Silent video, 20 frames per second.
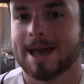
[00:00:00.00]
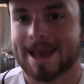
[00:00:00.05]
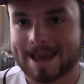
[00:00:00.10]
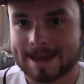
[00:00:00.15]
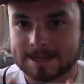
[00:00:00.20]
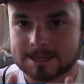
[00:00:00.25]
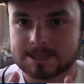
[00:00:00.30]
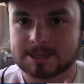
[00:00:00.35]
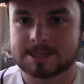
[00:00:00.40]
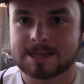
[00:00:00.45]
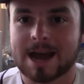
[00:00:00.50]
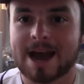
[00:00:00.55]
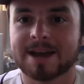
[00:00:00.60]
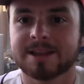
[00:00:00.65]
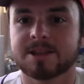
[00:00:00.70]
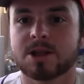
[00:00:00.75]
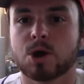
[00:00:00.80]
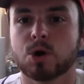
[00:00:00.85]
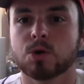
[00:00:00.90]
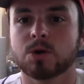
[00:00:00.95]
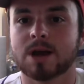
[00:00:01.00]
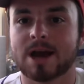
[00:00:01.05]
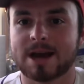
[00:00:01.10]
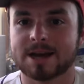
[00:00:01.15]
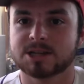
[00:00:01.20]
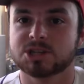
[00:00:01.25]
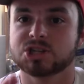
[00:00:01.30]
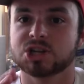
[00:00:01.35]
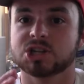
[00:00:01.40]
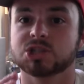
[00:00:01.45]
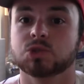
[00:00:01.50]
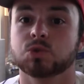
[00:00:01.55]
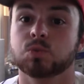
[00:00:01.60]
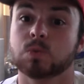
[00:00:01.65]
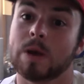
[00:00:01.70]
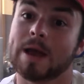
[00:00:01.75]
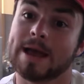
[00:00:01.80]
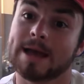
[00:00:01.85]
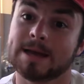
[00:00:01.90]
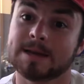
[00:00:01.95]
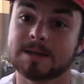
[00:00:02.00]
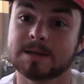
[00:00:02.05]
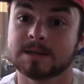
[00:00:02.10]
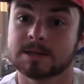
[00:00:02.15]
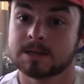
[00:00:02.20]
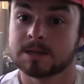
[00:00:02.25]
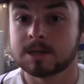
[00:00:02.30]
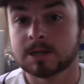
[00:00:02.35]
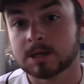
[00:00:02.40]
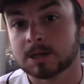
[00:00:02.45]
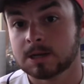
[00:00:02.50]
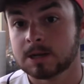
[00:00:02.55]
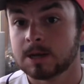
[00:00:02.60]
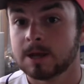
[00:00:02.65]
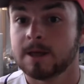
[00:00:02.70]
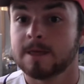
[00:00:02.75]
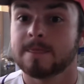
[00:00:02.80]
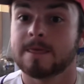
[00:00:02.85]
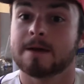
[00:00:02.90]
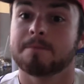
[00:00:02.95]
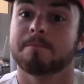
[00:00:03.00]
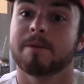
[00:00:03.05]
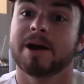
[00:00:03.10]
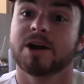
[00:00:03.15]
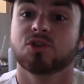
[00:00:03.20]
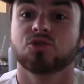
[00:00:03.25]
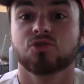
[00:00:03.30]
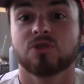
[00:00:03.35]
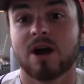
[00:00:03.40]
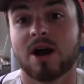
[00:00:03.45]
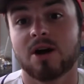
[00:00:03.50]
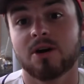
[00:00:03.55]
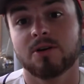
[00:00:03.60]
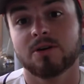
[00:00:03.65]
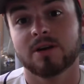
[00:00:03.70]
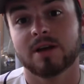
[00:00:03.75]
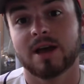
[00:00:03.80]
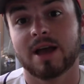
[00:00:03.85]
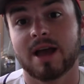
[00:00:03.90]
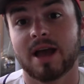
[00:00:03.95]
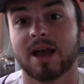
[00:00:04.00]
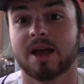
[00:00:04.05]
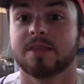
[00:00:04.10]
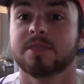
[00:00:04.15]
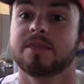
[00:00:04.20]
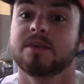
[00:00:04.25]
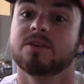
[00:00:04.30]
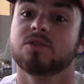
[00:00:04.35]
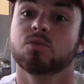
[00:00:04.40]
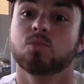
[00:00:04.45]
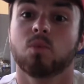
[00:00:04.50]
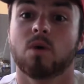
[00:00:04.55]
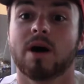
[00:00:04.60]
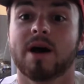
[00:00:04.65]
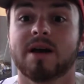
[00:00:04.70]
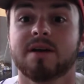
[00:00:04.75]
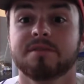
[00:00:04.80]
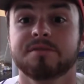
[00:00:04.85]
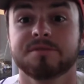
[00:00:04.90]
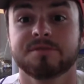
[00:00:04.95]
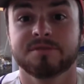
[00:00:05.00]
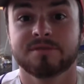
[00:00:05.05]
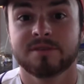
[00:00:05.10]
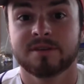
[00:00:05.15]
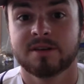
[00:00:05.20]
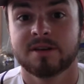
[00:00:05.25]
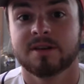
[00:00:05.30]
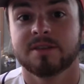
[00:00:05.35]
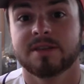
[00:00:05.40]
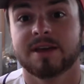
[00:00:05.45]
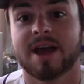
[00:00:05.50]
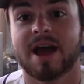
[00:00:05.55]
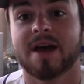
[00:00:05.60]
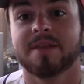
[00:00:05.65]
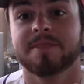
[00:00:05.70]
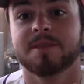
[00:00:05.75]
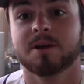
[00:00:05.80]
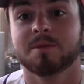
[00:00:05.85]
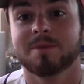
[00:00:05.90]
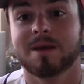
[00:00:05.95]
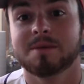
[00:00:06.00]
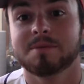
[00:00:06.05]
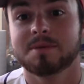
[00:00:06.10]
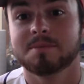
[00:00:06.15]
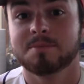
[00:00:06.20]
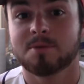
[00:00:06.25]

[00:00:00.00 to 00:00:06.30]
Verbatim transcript: A side note, I just read that Mike Trout and his wife, they had their baby